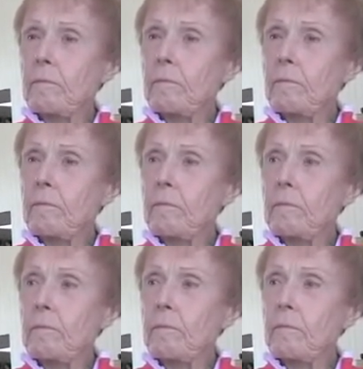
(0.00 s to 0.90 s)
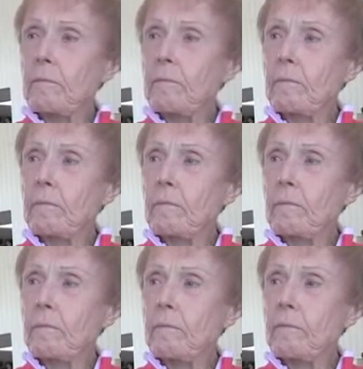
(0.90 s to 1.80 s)

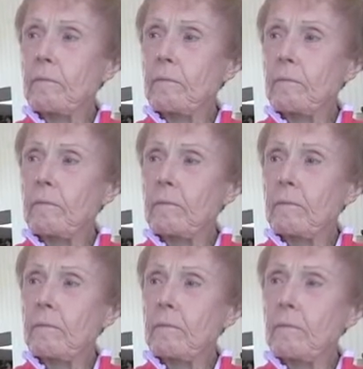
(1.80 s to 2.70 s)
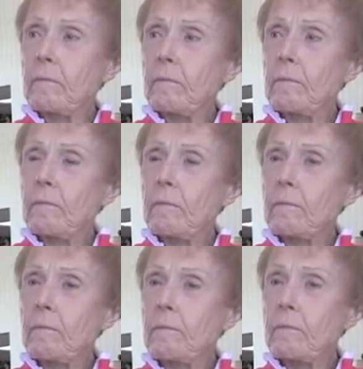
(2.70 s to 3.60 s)

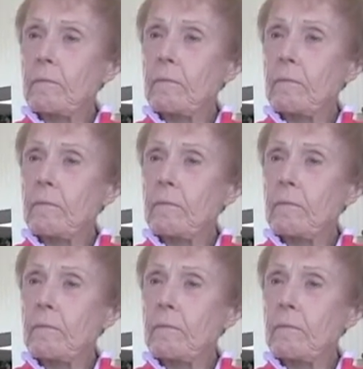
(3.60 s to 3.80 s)
(silent)